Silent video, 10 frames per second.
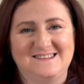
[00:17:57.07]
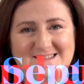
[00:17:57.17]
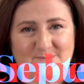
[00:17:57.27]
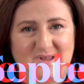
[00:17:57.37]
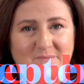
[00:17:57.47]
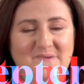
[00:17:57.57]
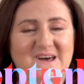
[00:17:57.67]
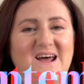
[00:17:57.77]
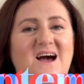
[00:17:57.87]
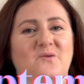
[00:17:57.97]

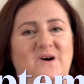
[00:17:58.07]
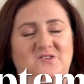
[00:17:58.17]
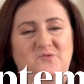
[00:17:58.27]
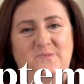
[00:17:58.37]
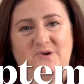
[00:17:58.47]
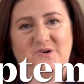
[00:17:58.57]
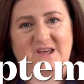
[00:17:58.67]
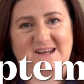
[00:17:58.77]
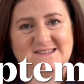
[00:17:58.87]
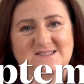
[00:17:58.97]
September, I want to
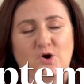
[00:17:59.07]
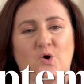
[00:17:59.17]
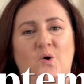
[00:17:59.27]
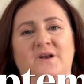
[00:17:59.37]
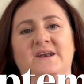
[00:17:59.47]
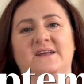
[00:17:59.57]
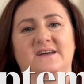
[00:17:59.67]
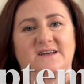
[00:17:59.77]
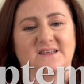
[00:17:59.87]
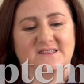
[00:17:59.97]
progress on
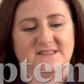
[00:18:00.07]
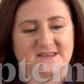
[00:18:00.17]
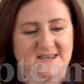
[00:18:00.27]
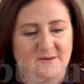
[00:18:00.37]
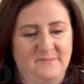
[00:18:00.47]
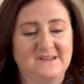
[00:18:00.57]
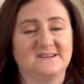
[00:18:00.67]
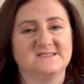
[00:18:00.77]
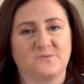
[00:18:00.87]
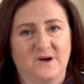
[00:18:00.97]
the
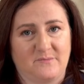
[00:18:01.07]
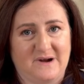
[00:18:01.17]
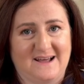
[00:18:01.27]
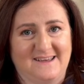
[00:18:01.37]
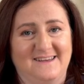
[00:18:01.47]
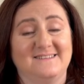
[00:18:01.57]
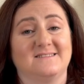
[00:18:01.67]
meter square blanket,